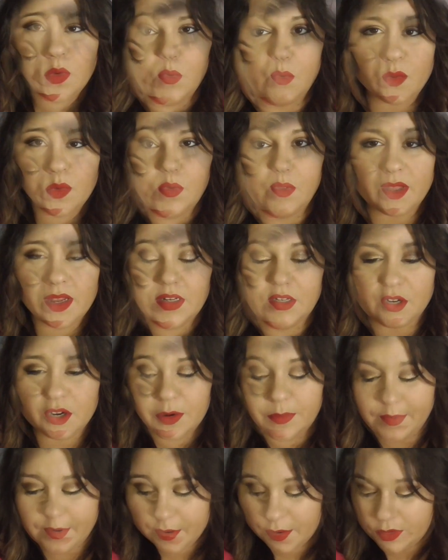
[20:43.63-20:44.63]
Ooh, that
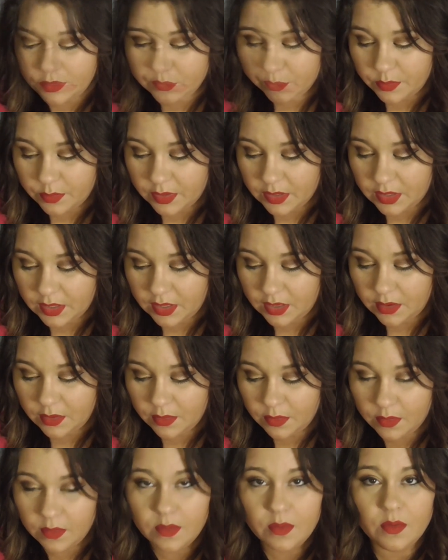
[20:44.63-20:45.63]
dark brown is really,
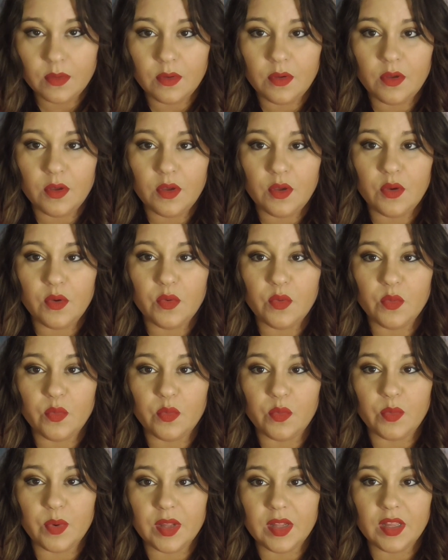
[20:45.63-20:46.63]

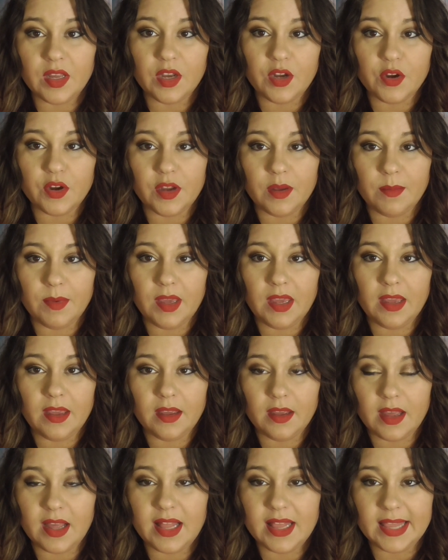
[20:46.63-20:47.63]
really creamy.
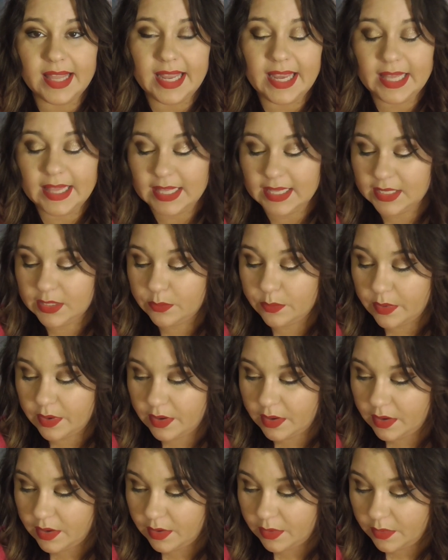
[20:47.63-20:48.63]
I like this
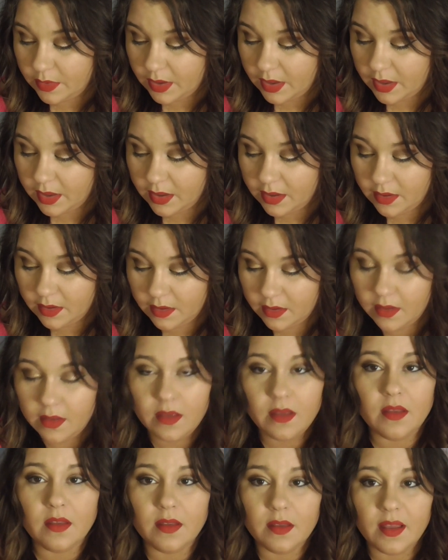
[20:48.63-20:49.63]
one. Okay.
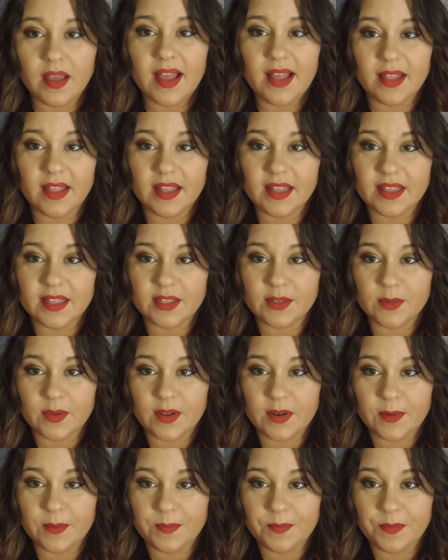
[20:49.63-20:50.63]
I like this
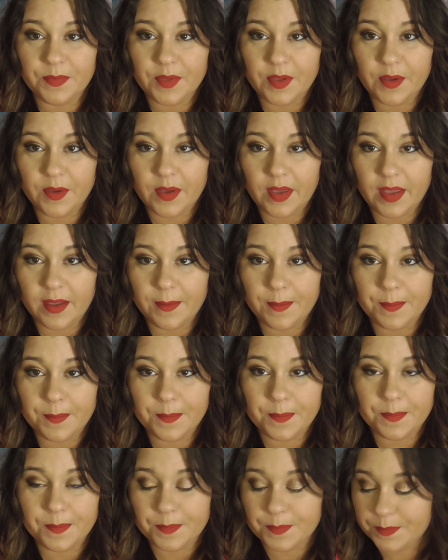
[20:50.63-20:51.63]
one. Okay.
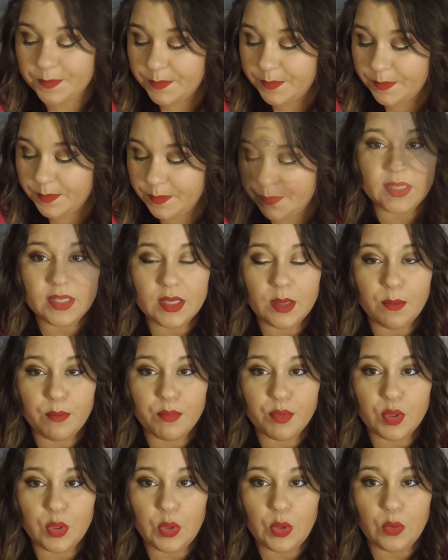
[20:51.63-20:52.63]
This
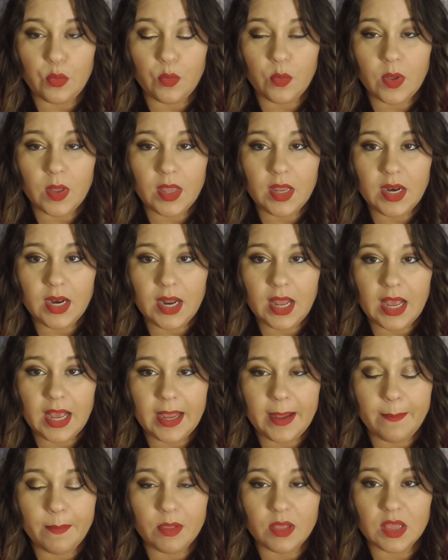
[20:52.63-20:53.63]
blue one
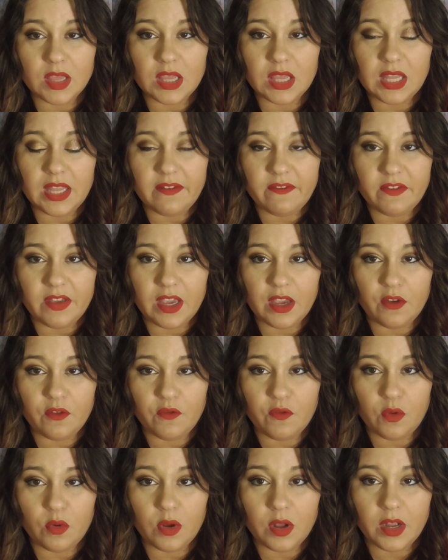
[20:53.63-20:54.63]
I'm living
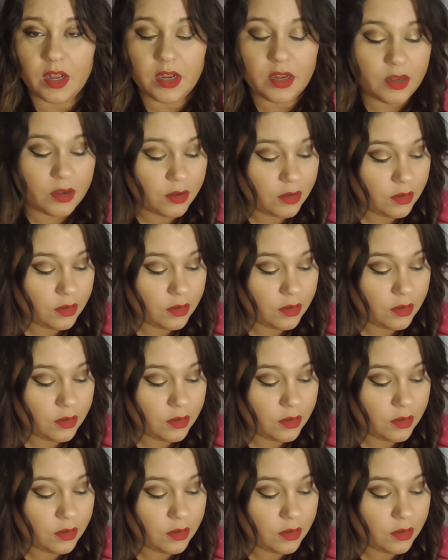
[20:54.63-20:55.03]
for.